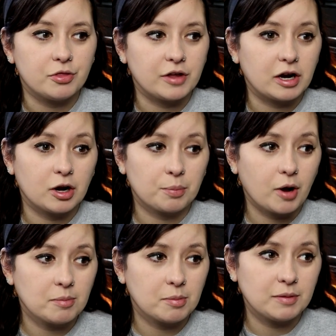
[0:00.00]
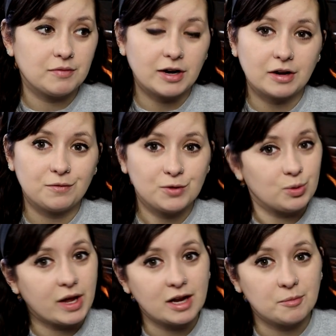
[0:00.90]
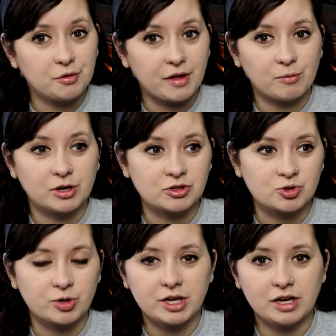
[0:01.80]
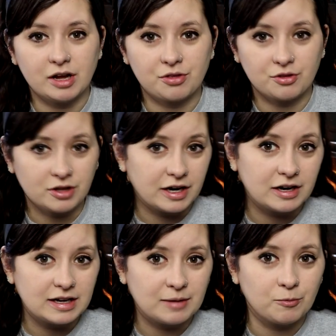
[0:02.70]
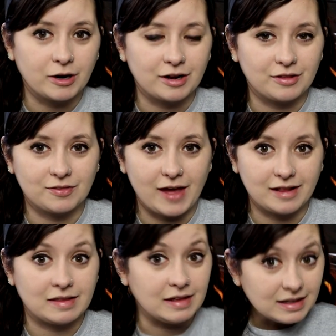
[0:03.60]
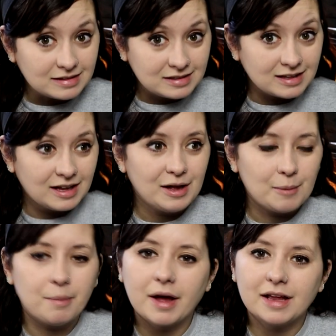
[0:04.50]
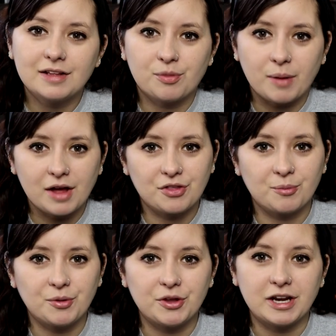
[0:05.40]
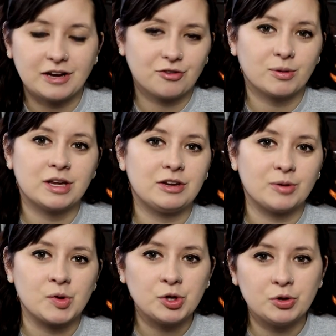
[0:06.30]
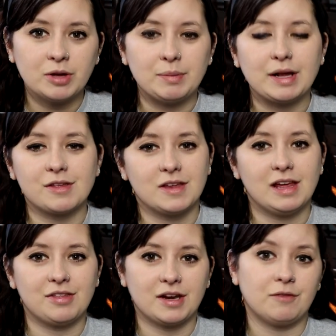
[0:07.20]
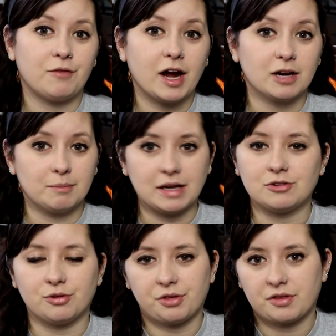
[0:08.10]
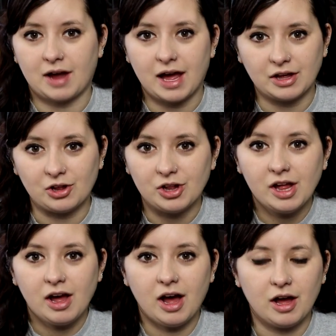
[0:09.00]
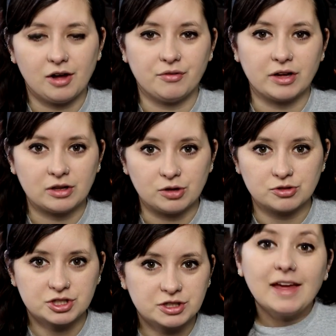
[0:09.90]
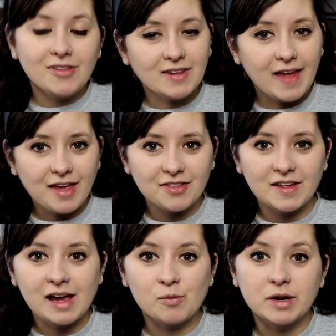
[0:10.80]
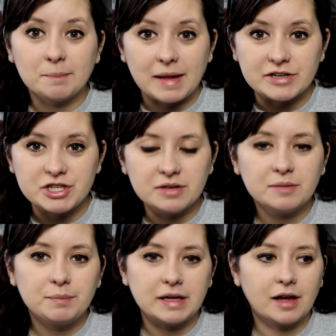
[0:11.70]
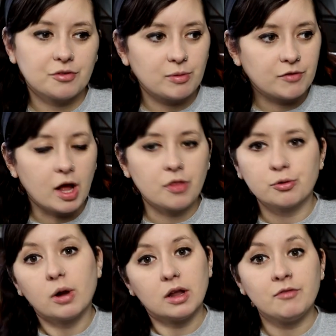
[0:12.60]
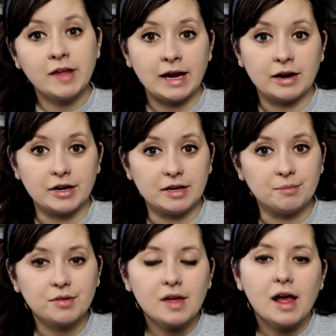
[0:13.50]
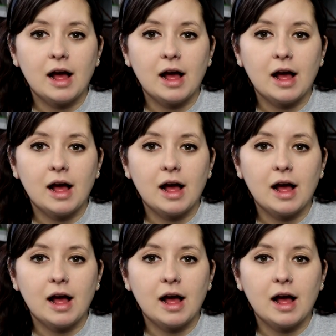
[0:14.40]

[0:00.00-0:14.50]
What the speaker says: There are probably very few animals that would enjoy a solarium where that's it, but it's possible and I just wanted to include it because it is an environmental style of enclosure. And the last thing I wanna mention, because we've gone through all of the ariums,